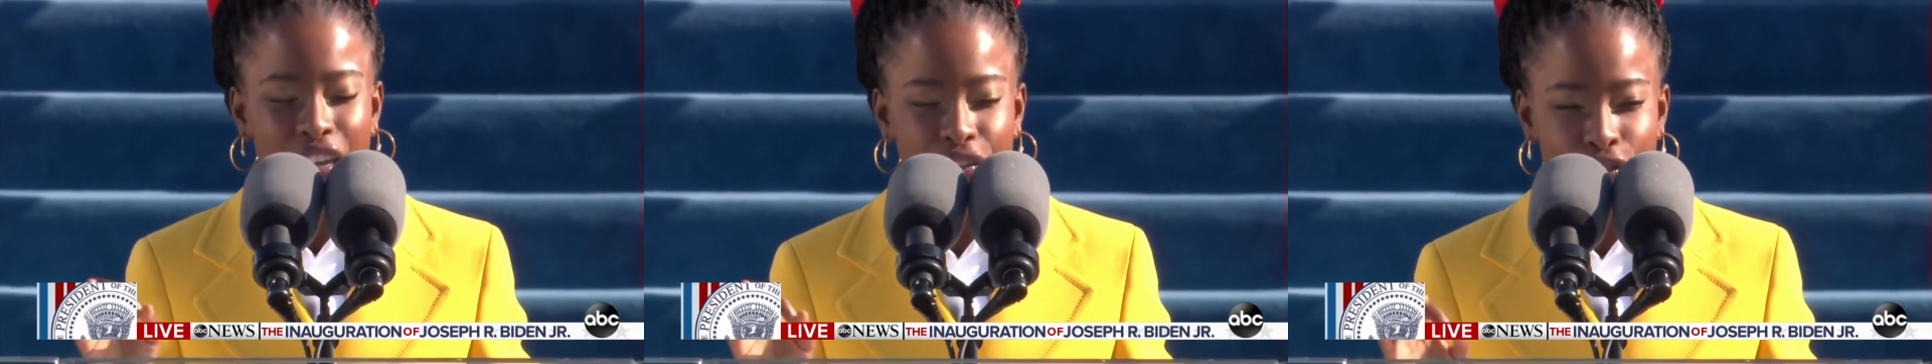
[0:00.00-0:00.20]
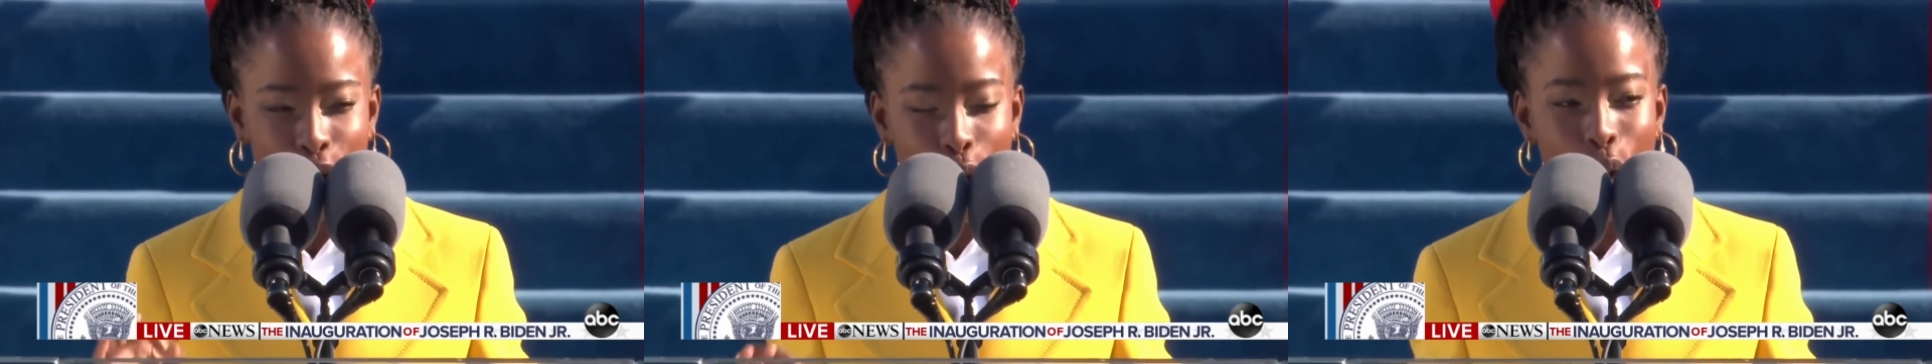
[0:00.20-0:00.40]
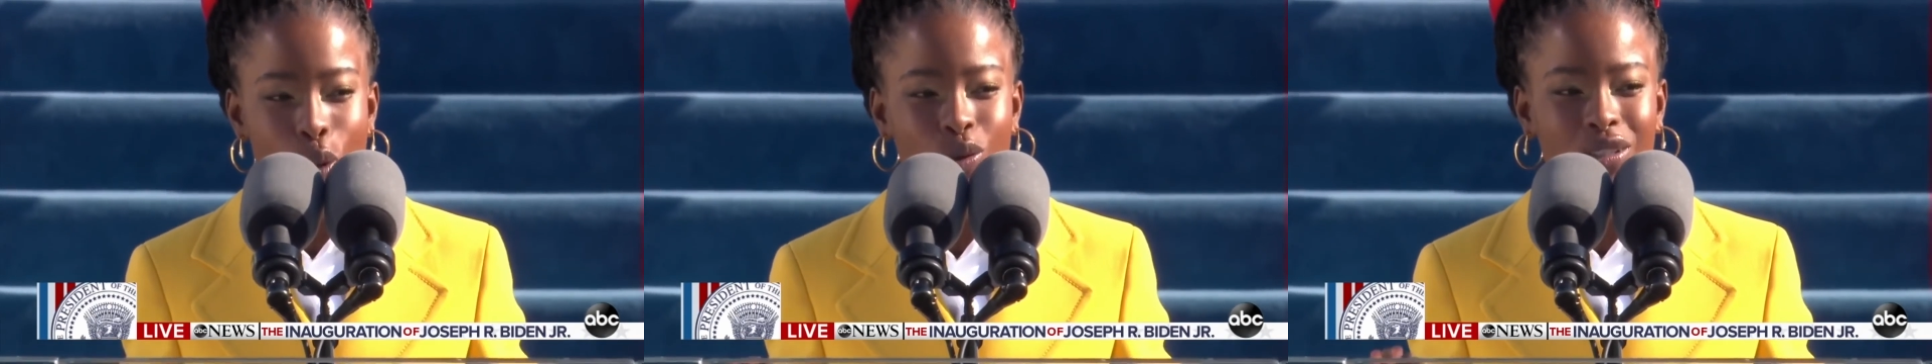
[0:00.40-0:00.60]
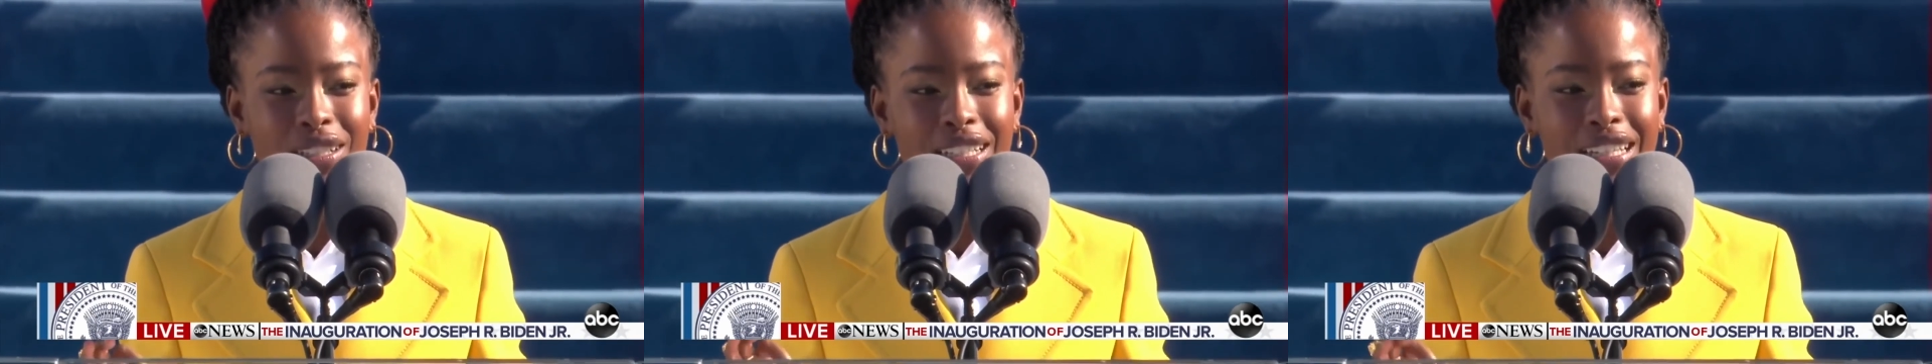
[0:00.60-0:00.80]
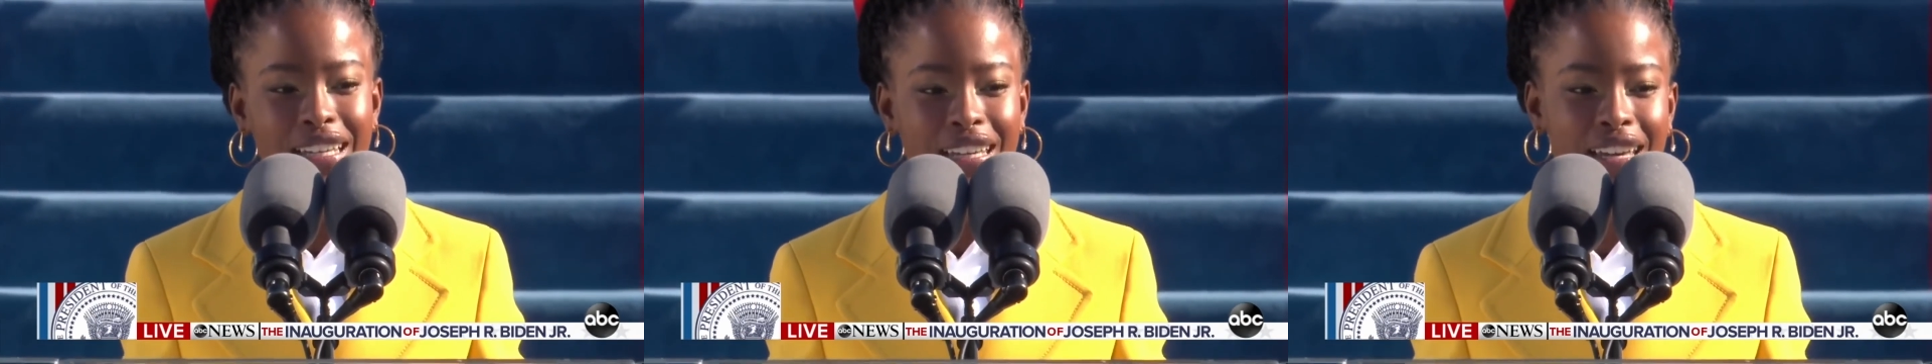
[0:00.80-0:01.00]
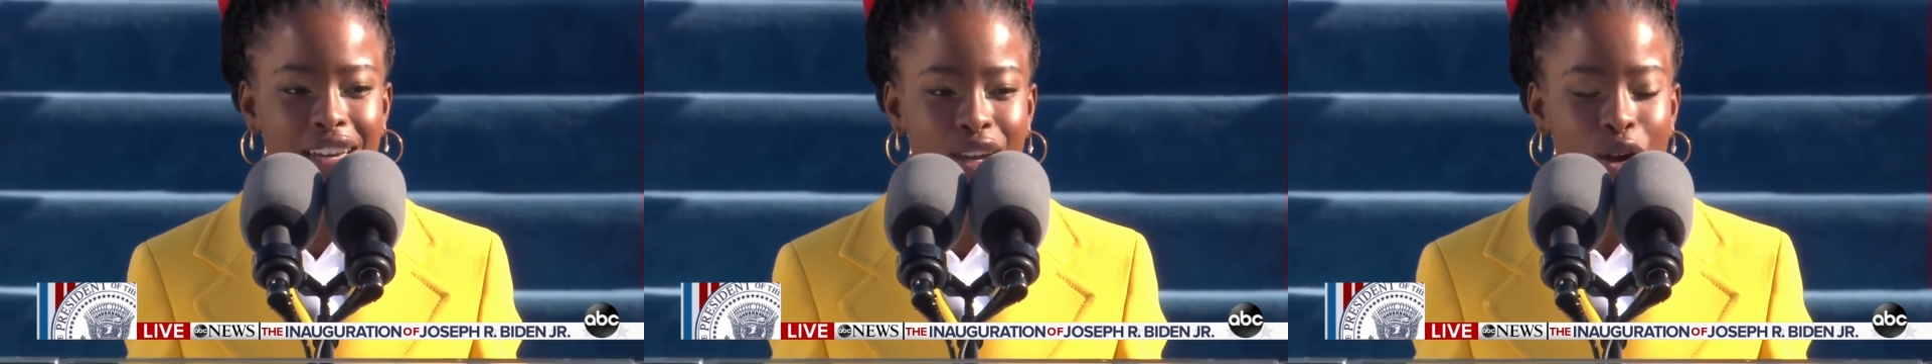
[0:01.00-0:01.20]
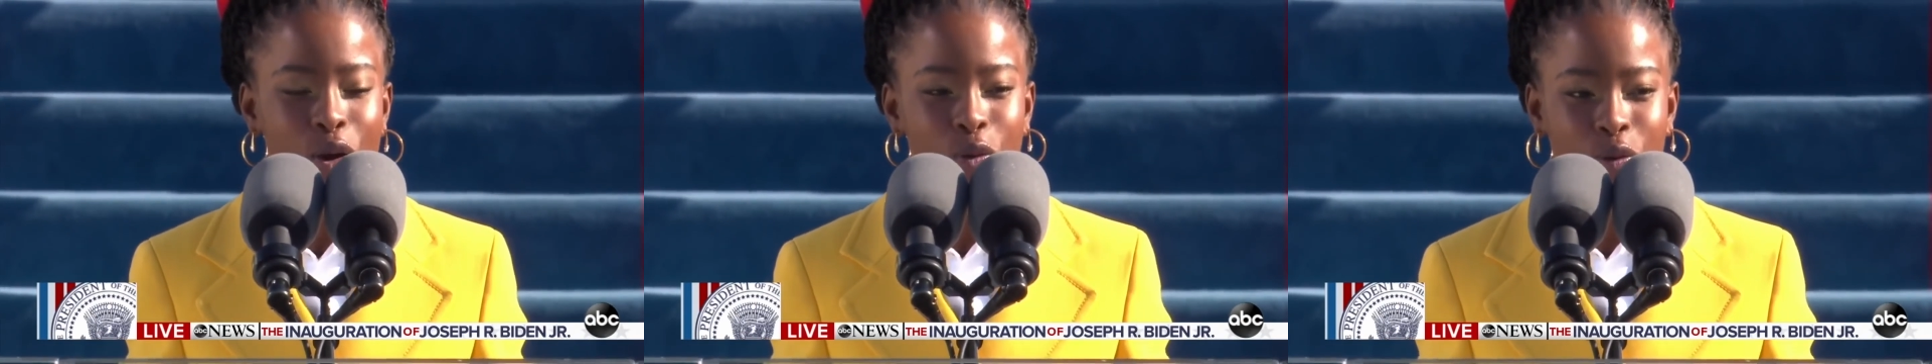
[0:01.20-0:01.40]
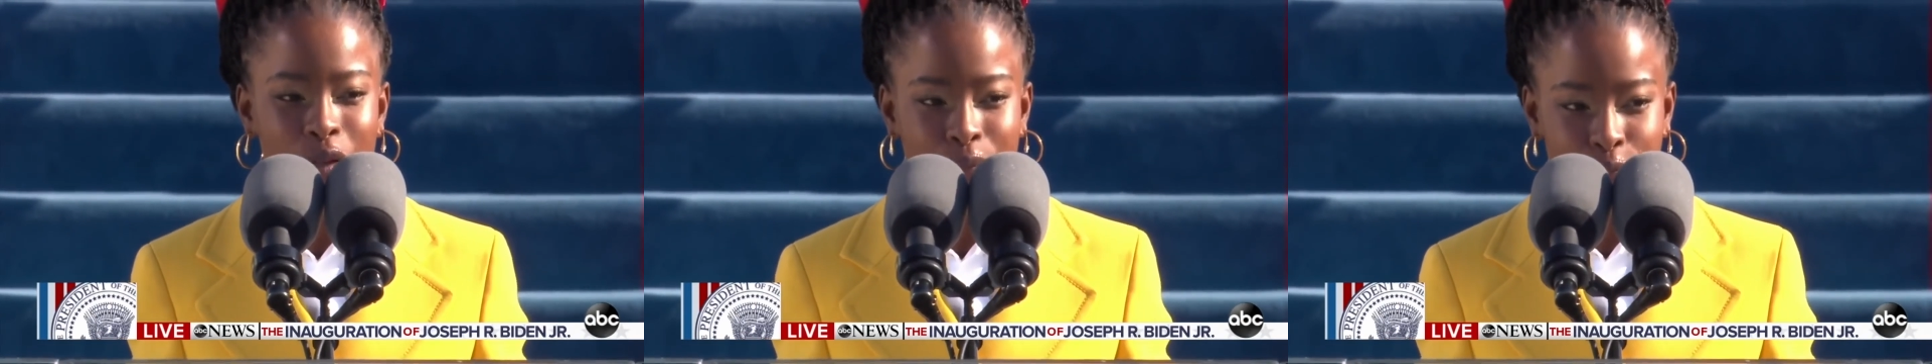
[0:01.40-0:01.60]
if only
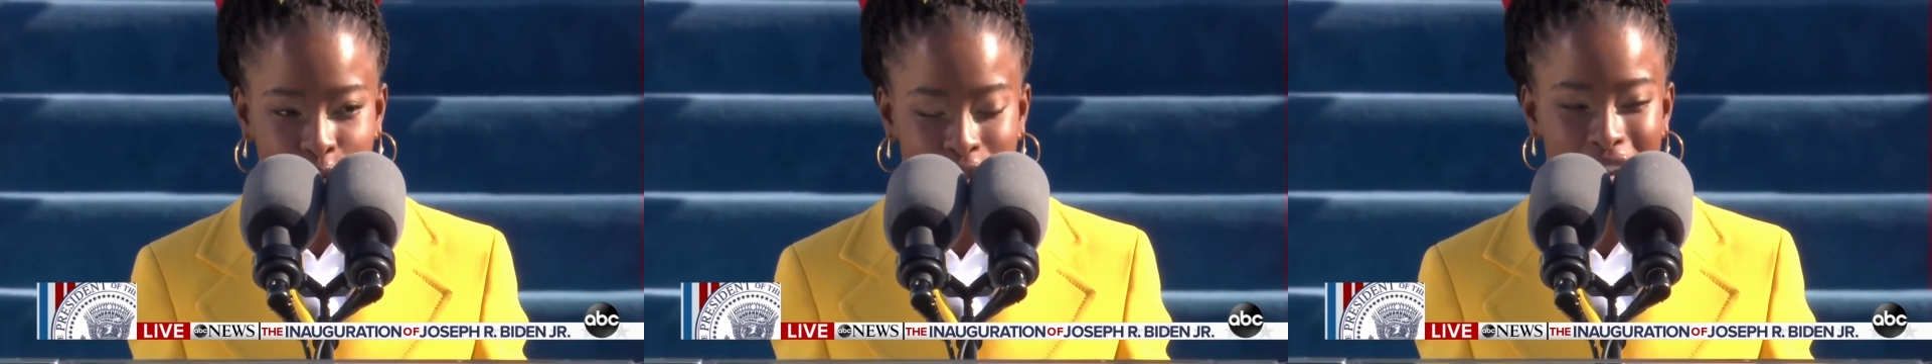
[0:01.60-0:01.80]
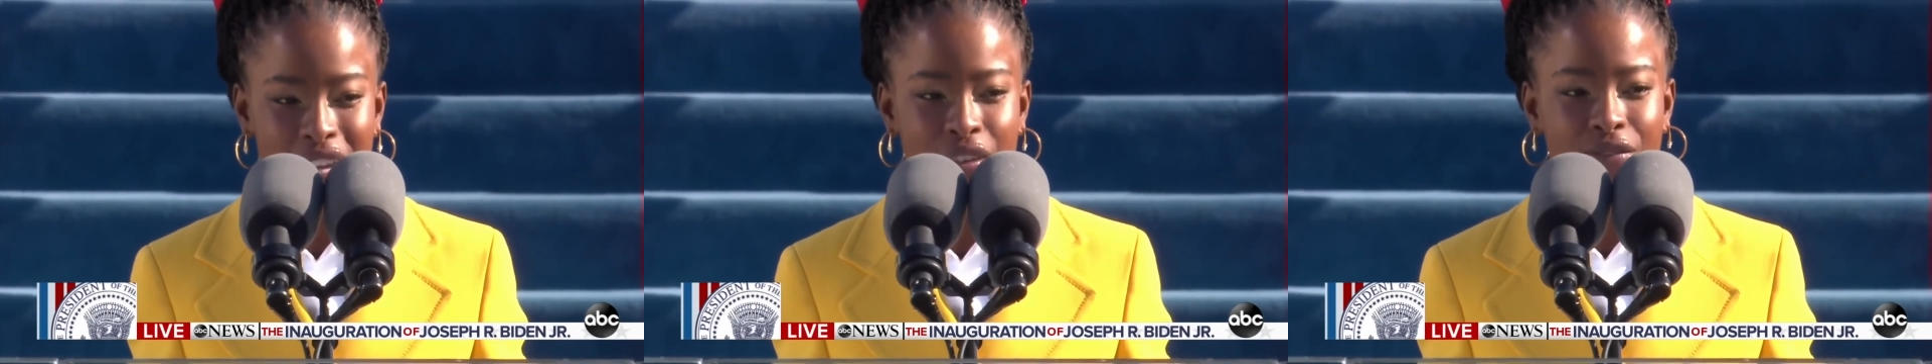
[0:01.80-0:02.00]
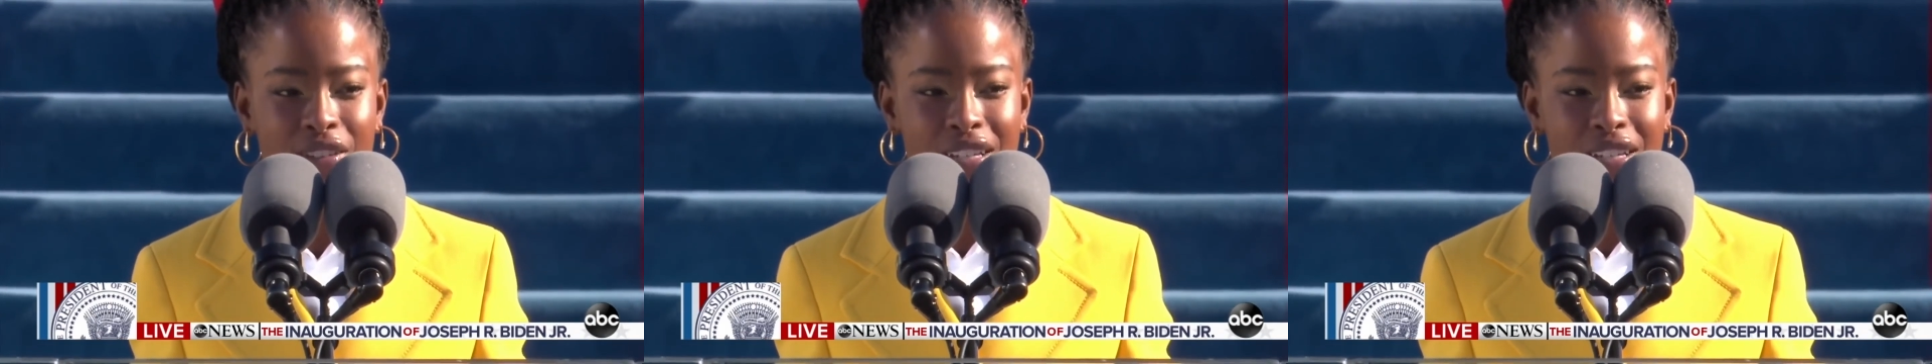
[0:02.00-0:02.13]
we're brave